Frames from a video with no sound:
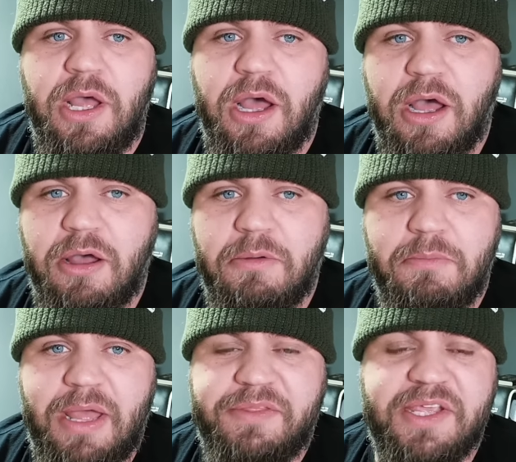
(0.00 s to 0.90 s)

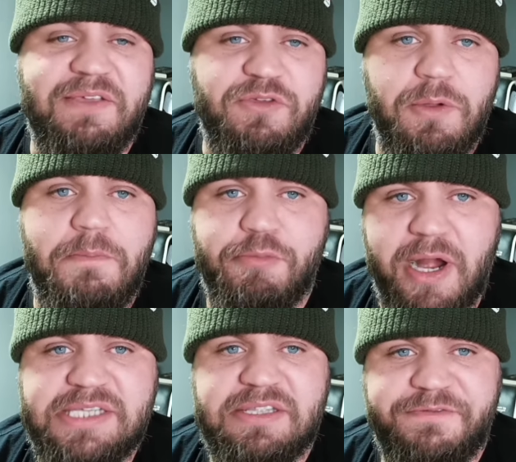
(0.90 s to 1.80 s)
Um, I think if you
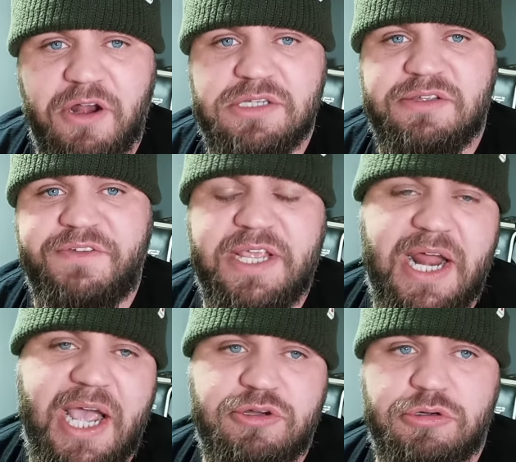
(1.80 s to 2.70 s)
embrace the philosophy,
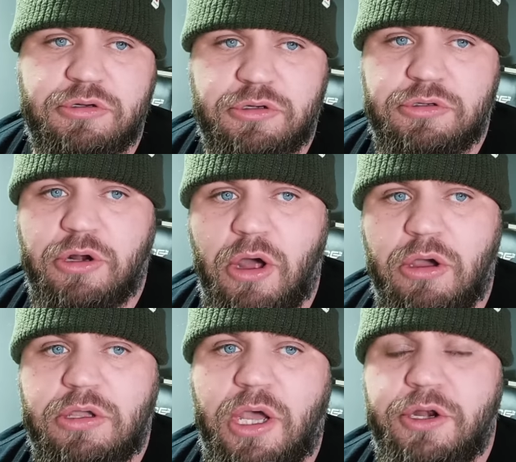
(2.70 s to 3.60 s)
United could
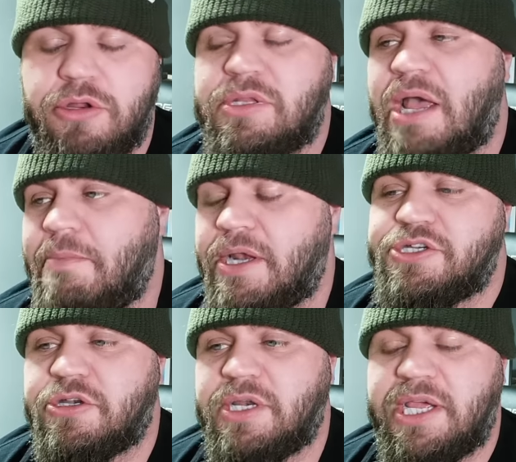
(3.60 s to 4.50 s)
unlock a new
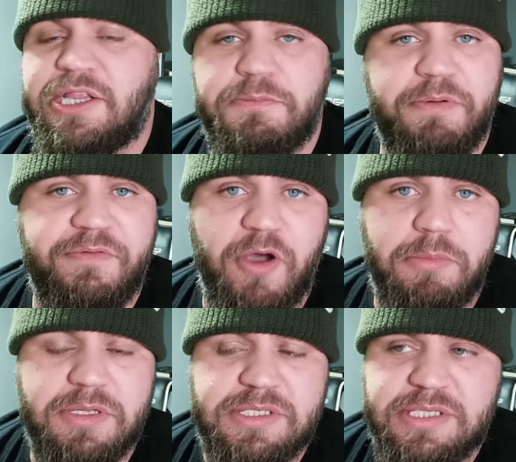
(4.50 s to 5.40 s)
dimension in the
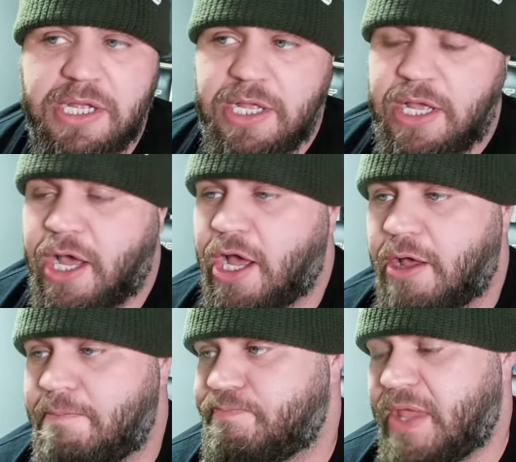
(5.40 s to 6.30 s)
performance
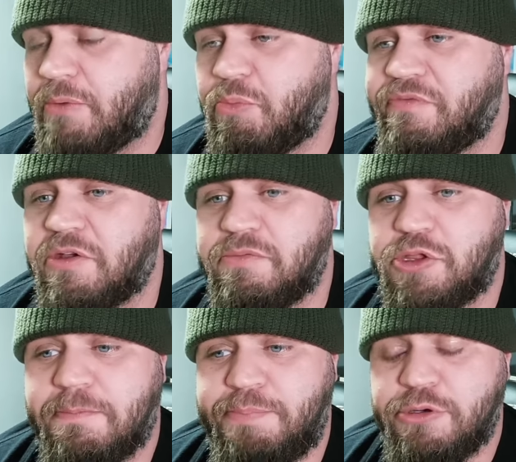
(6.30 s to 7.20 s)
um, and with the,
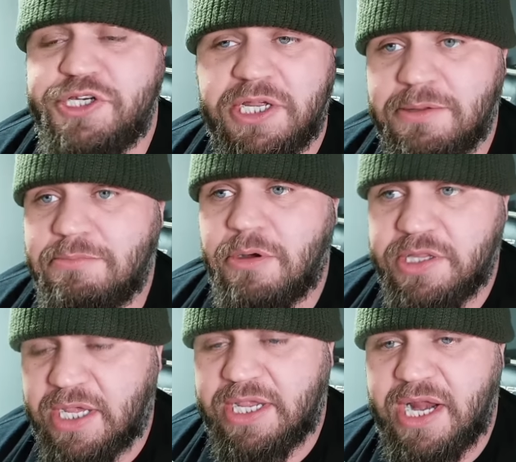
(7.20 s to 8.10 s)
the budget and the
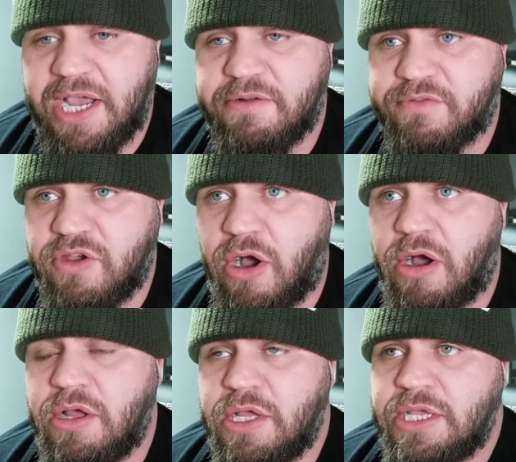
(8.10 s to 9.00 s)
money that United have
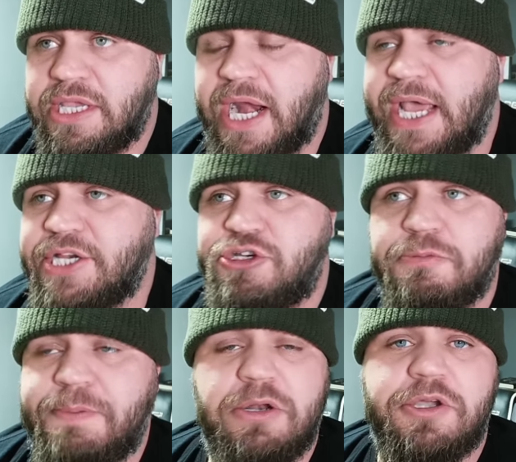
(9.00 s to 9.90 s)
got, United
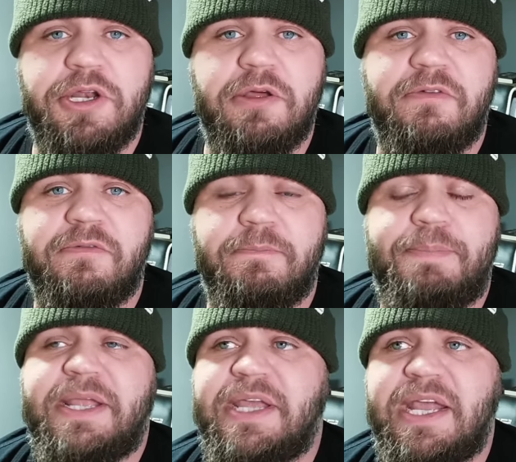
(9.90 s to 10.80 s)
should be looking at
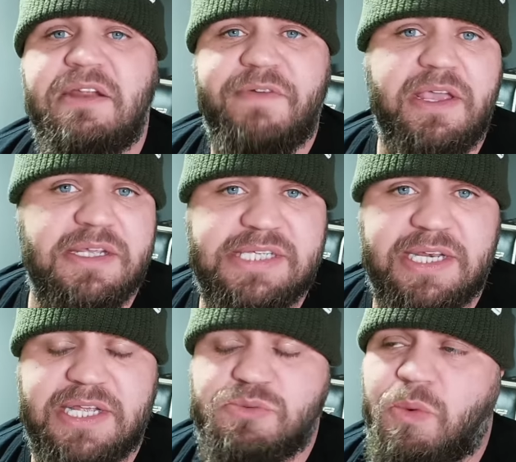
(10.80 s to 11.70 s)
being the innovators
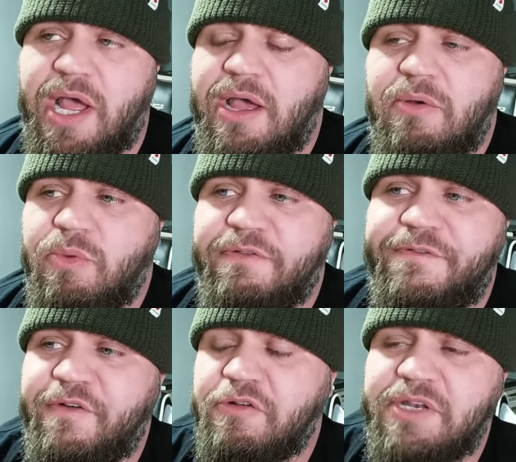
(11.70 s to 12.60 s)
in this. Why aren't we
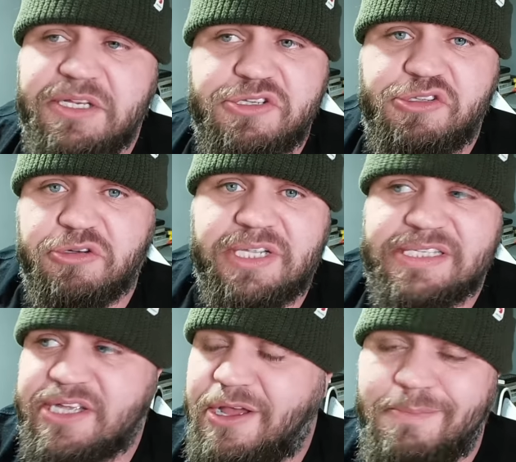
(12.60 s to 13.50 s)
funding
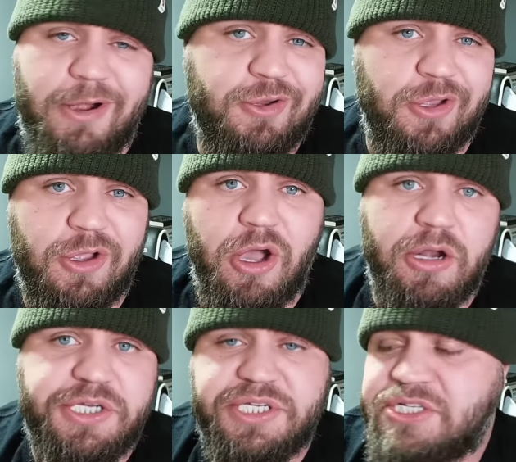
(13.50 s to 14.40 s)
studies at American
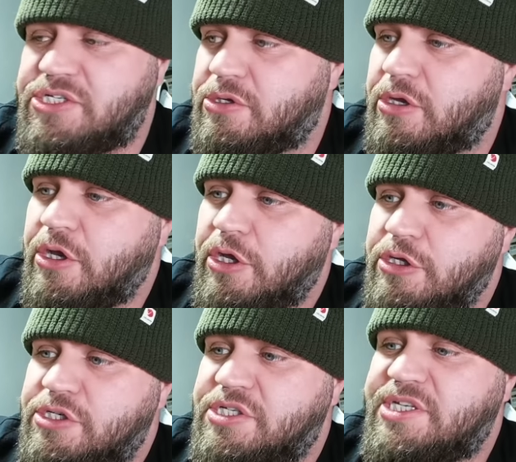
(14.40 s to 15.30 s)
colleges to
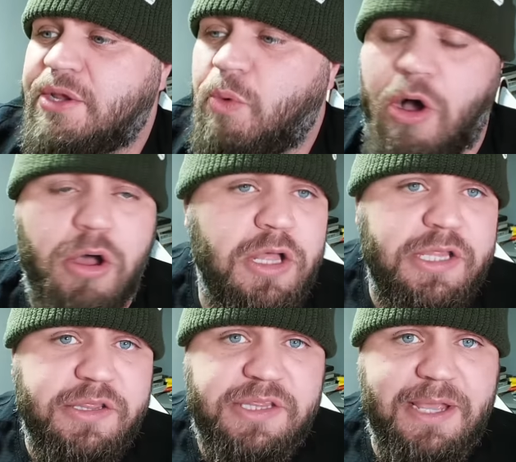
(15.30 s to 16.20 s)
to see what
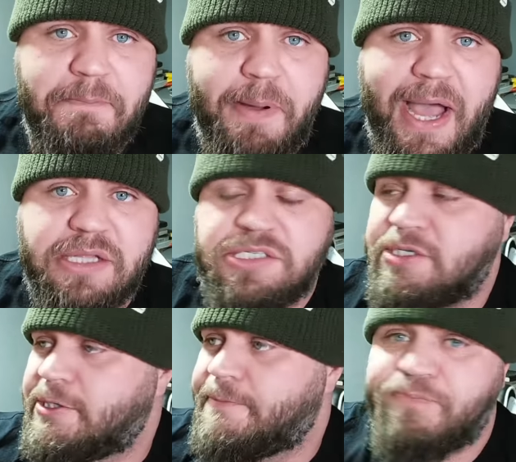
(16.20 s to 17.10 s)
the impact
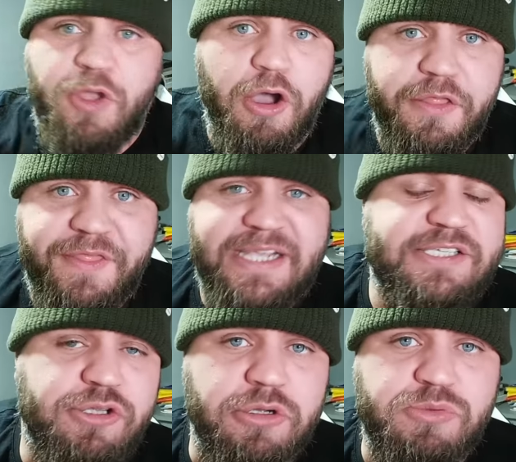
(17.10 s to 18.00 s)

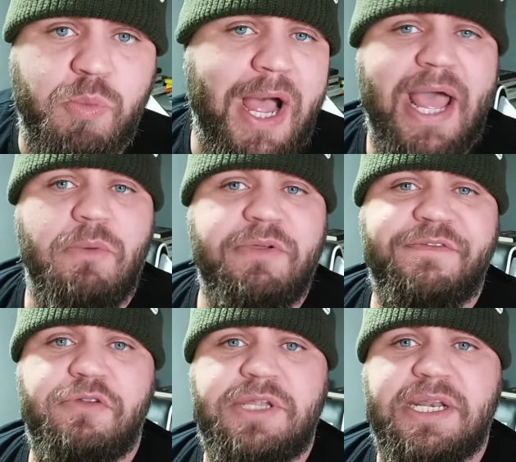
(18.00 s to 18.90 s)
this does. Why aren't we
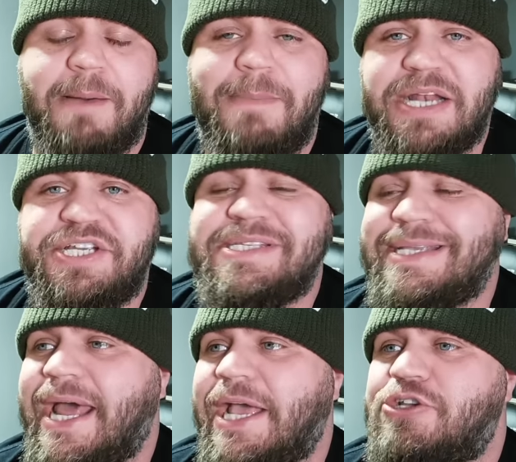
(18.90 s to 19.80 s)
funding that? Manchester
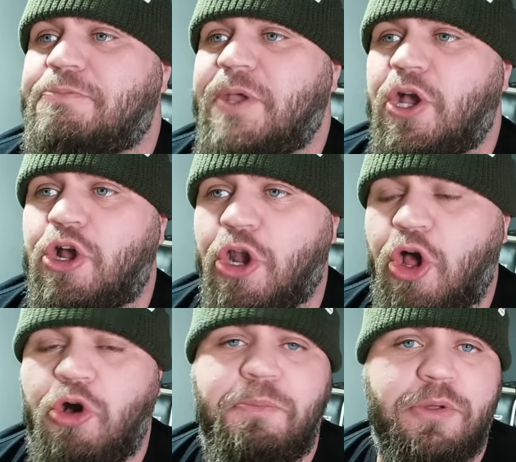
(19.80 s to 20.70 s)
United should be a
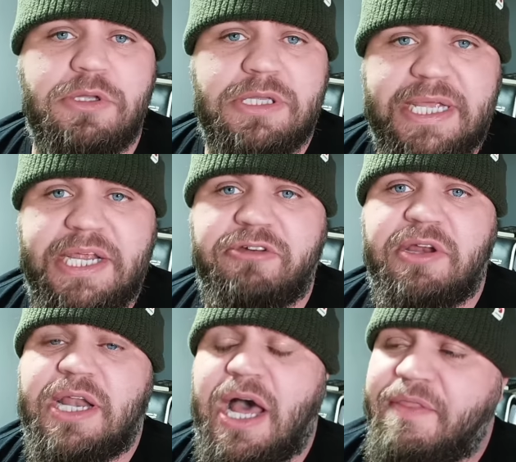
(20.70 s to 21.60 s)
global leader
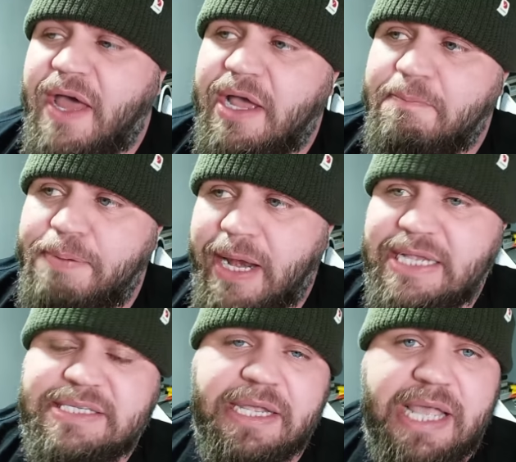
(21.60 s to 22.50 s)
in that. That
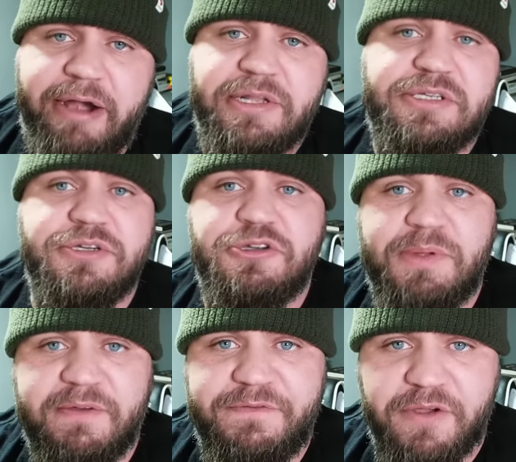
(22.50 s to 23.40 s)
place at Carrington should
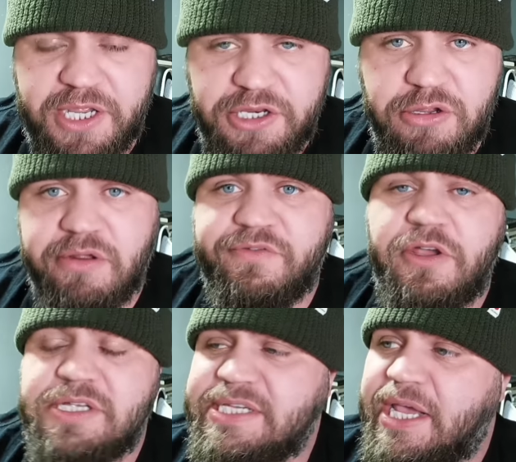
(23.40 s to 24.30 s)
be a fucking
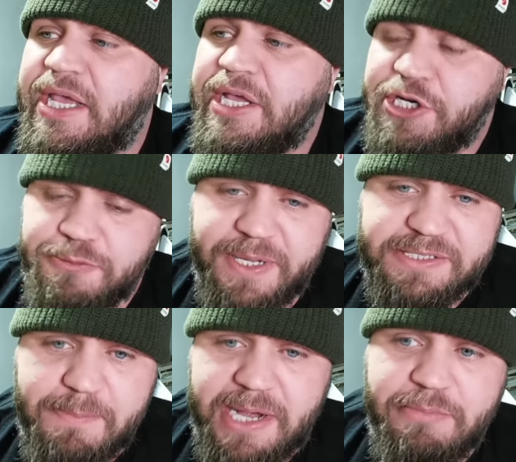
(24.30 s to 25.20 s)
university. Should be
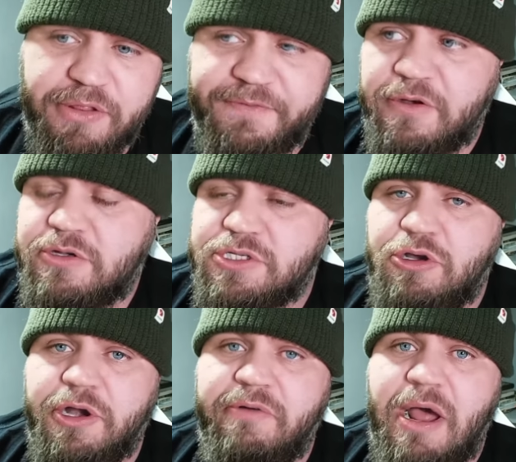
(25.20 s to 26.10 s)
as many motherfuckers
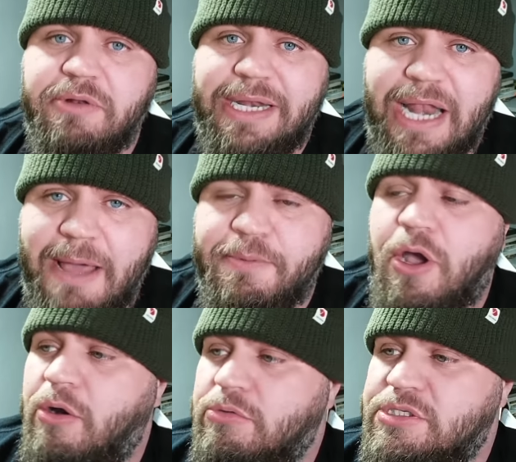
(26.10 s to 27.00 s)
cutting around in lab
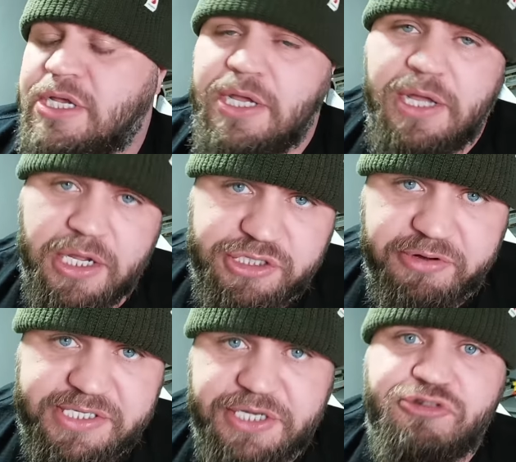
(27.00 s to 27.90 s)
coats as there
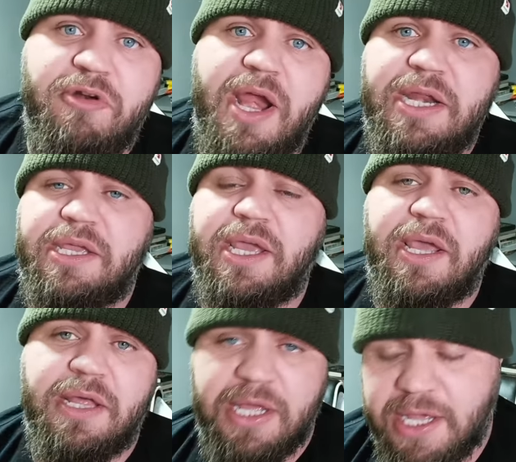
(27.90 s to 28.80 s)
is in training
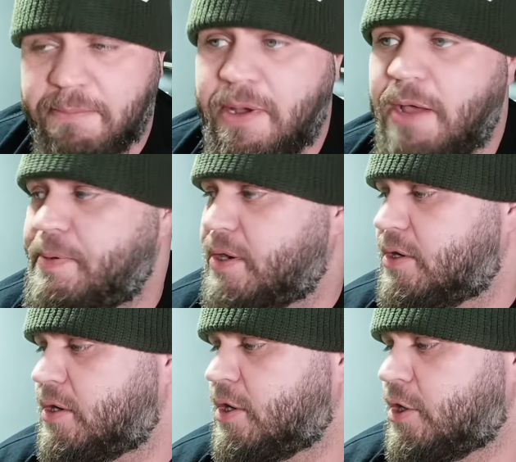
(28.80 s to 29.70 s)
kit, in my
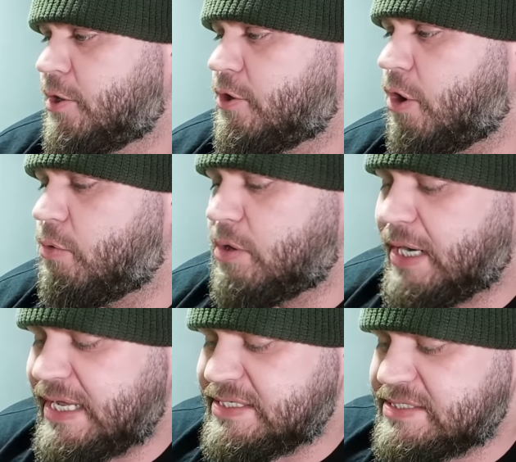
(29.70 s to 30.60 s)
opinion. You know,
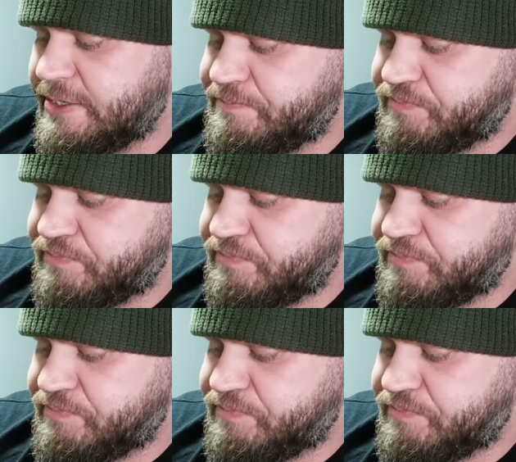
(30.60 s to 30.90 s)
let's